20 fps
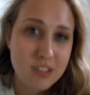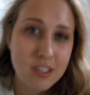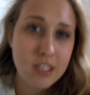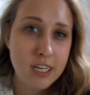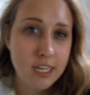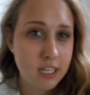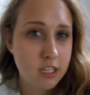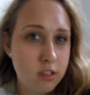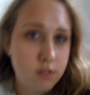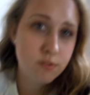going
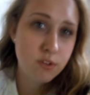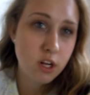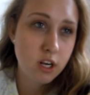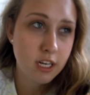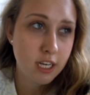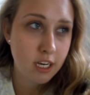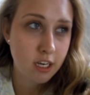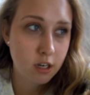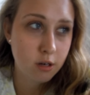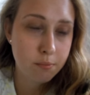to end the
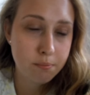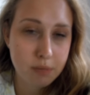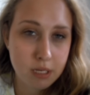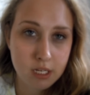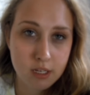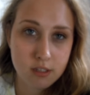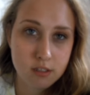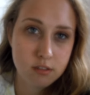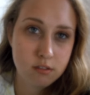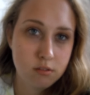vlog here
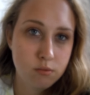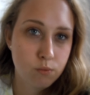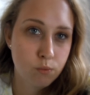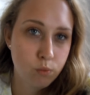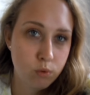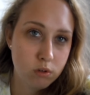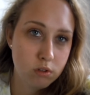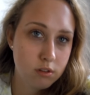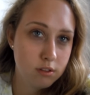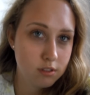because
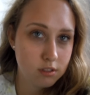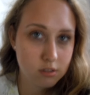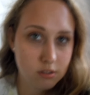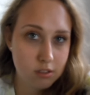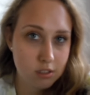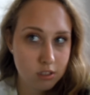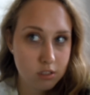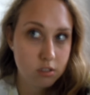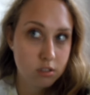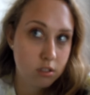we're
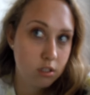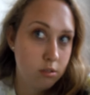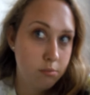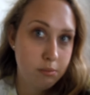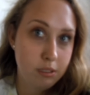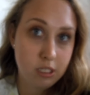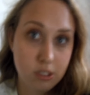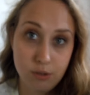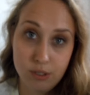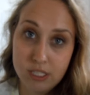literally just going to
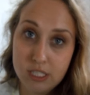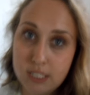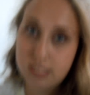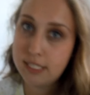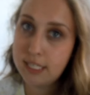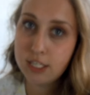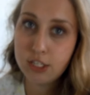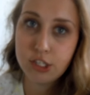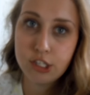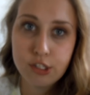be going to
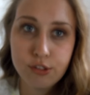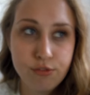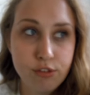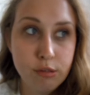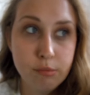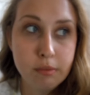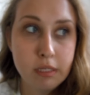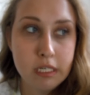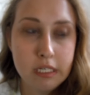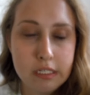dinner in a
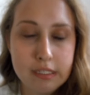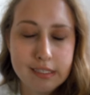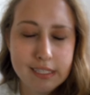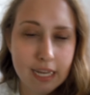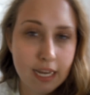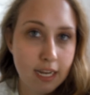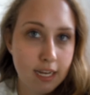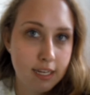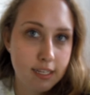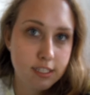few
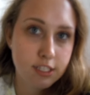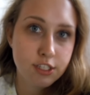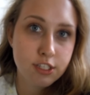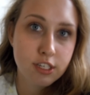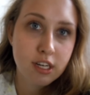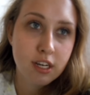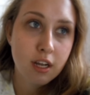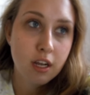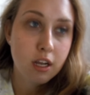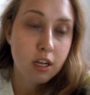minutes and
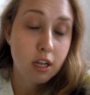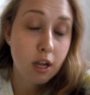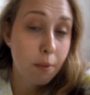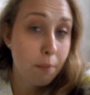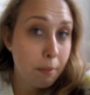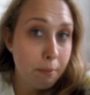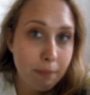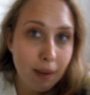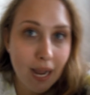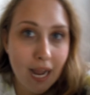
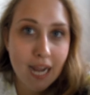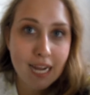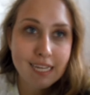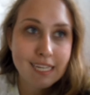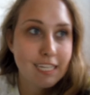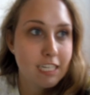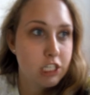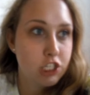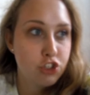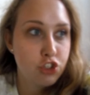coming back,
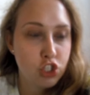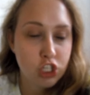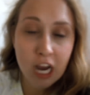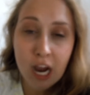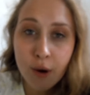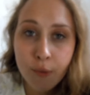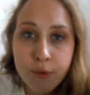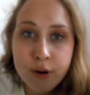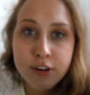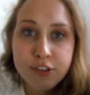getting
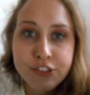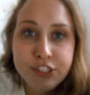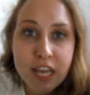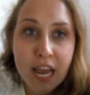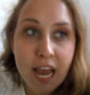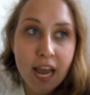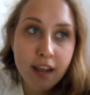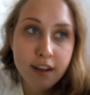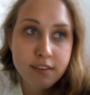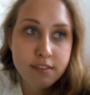showers,
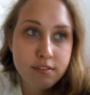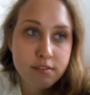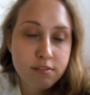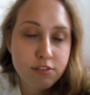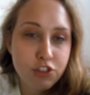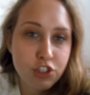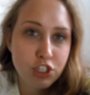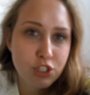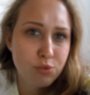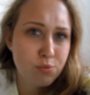and
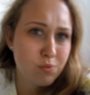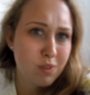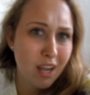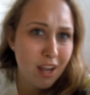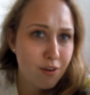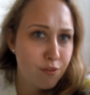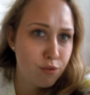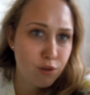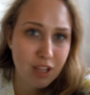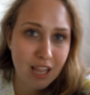just
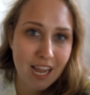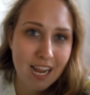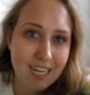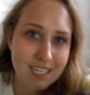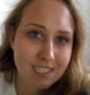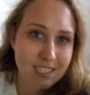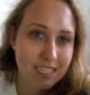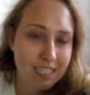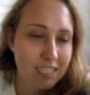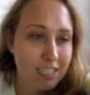kind of
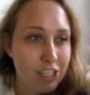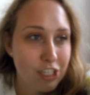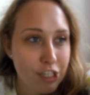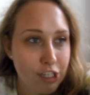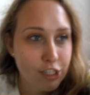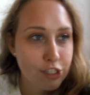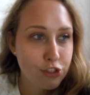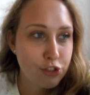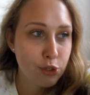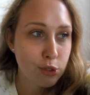relaxing.
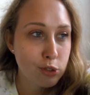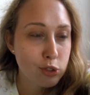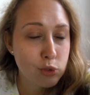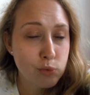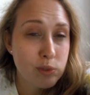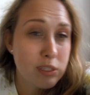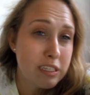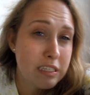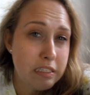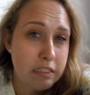So there's
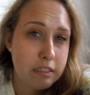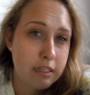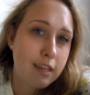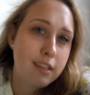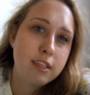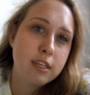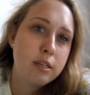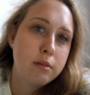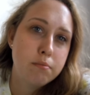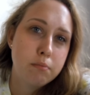really
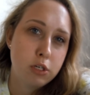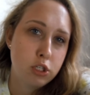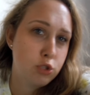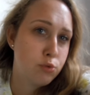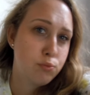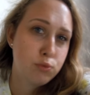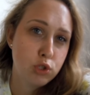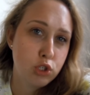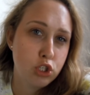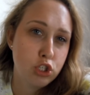nothing
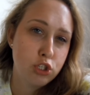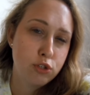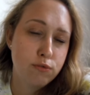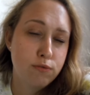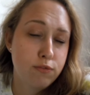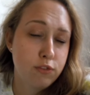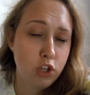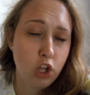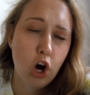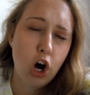much more to
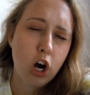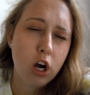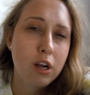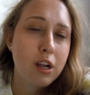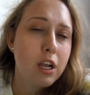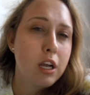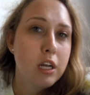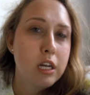vlog